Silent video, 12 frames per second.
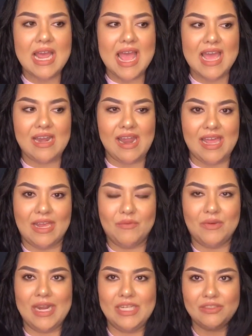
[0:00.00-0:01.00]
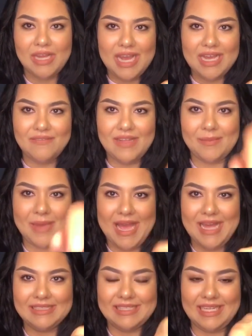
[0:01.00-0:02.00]
and like when I drive, like my
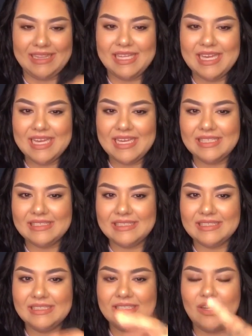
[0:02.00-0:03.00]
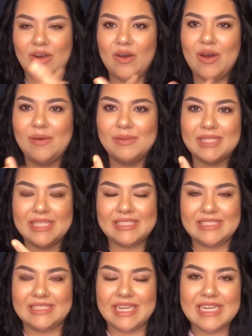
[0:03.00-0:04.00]
hand's like this, so I was like,
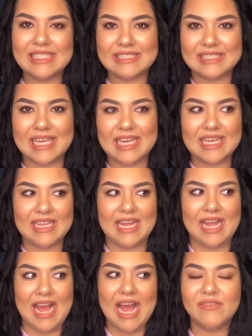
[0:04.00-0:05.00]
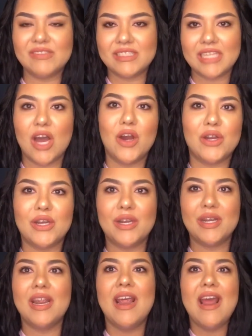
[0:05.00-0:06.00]
she's gonna see it, like I have to tell
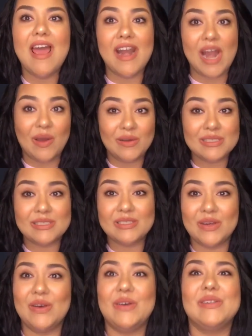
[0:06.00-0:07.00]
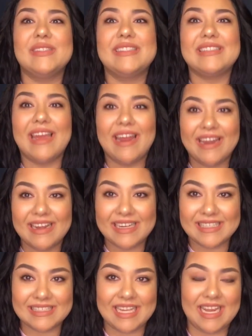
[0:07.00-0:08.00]
her. And I was so scared
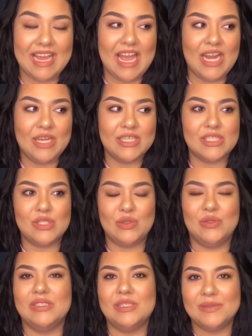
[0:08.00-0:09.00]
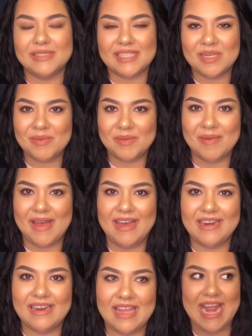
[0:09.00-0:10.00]
because like I just knew she was gonna be
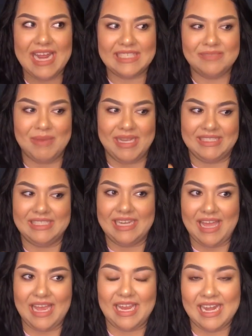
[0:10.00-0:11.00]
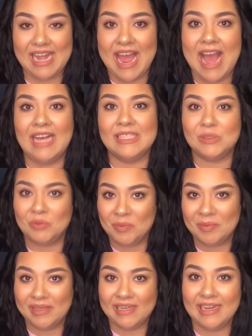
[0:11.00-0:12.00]
mad. Like I expected like an ass
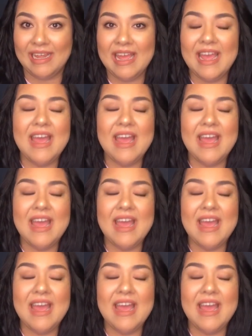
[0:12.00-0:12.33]
whooping.